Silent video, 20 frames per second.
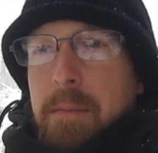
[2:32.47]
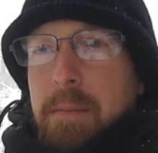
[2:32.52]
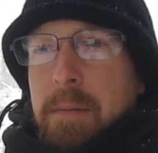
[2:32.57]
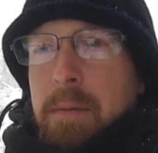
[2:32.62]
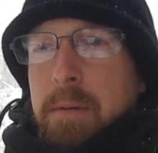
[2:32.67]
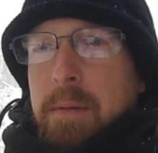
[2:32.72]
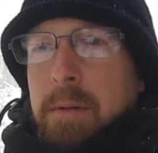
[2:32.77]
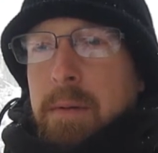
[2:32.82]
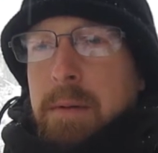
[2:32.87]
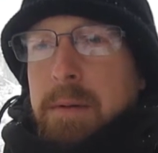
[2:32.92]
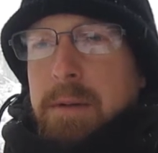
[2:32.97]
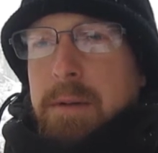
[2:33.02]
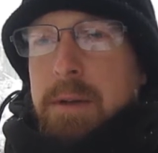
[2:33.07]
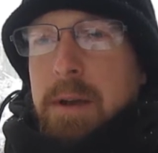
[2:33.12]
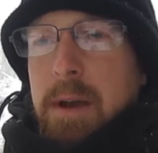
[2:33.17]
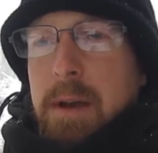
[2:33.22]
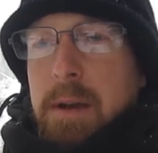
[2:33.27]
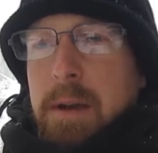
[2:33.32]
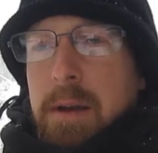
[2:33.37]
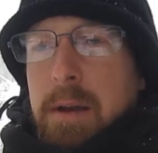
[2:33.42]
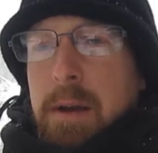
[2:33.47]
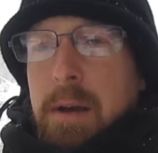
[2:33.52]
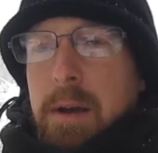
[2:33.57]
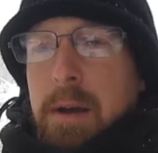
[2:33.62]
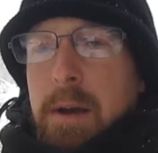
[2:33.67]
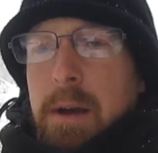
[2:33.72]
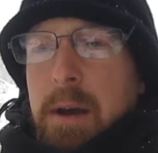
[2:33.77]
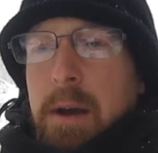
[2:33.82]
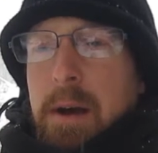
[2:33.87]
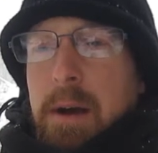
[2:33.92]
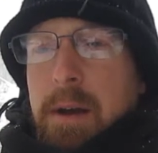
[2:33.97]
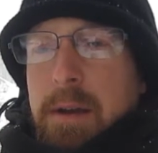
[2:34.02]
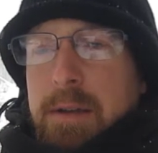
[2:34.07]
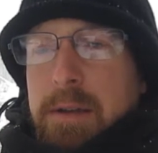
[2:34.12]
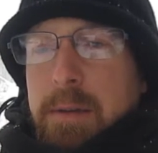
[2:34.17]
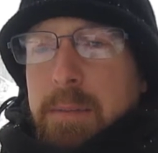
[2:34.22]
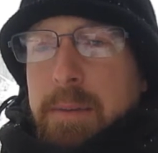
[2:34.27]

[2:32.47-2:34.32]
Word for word: It's